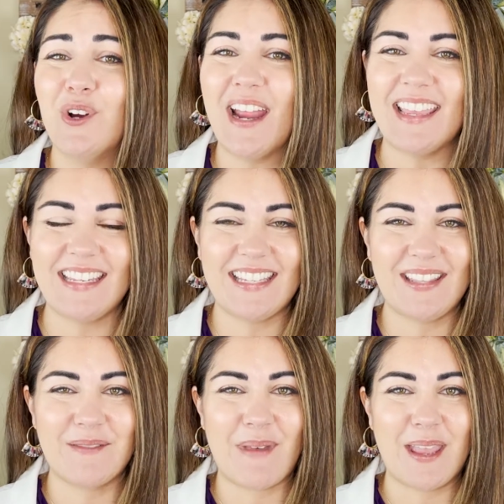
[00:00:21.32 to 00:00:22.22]
I get to
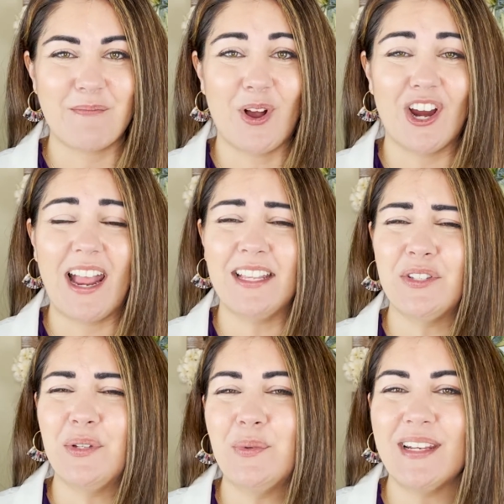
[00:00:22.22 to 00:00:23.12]
the main part, I
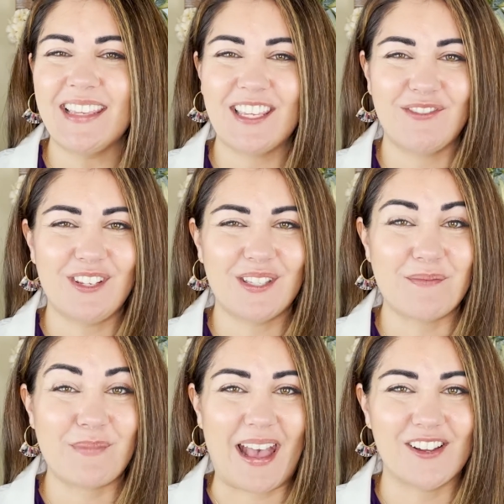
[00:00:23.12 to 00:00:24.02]
do want to give you
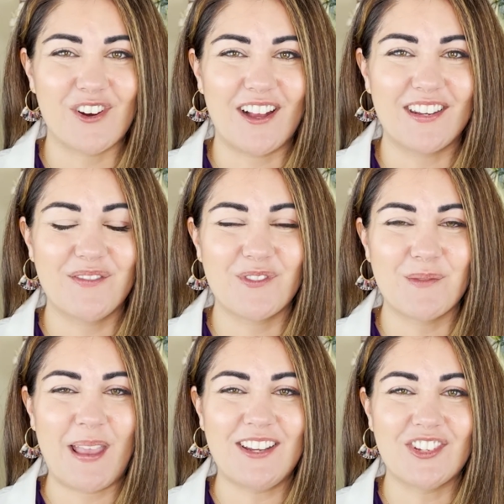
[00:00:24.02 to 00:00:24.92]
some background
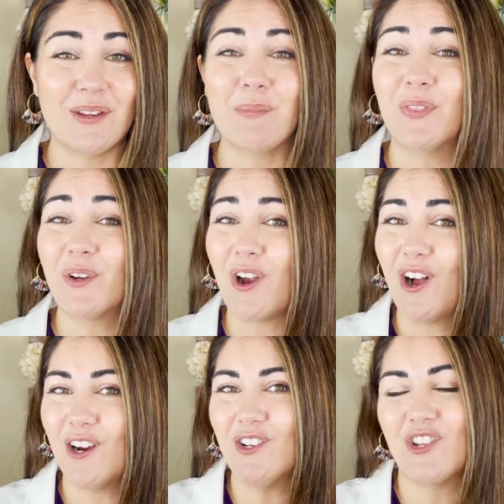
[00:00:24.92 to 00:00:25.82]
information, but there
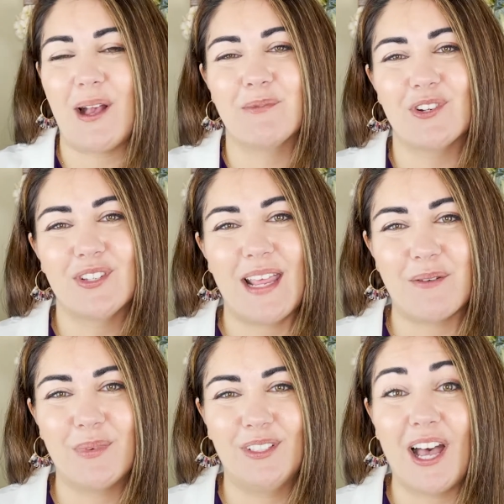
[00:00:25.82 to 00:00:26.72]
are chapters
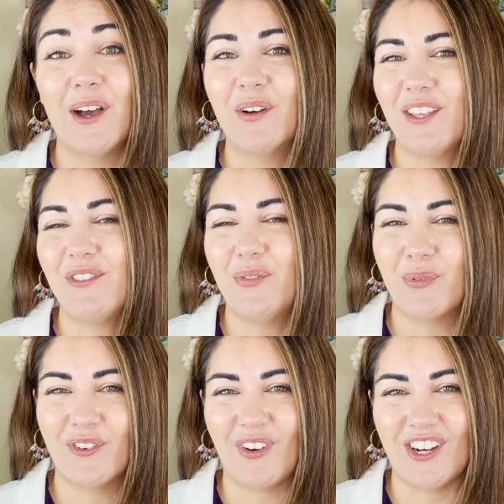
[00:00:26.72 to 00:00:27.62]
down below if you'd
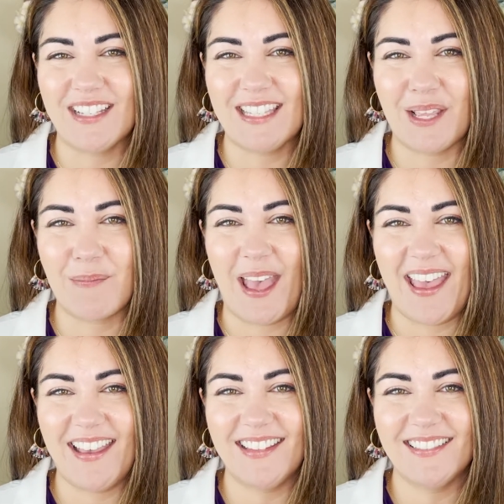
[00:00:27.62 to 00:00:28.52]
prefer to skip
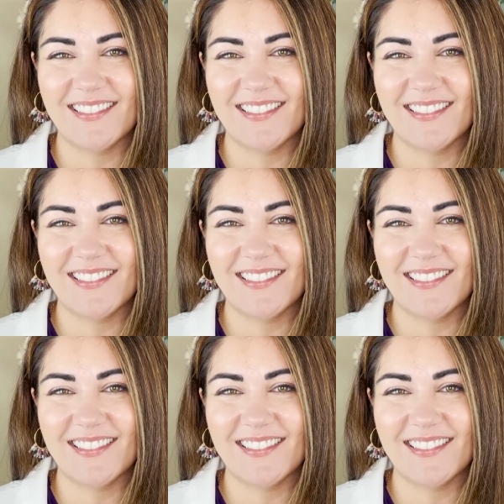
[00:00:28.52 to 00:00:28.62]
ahead.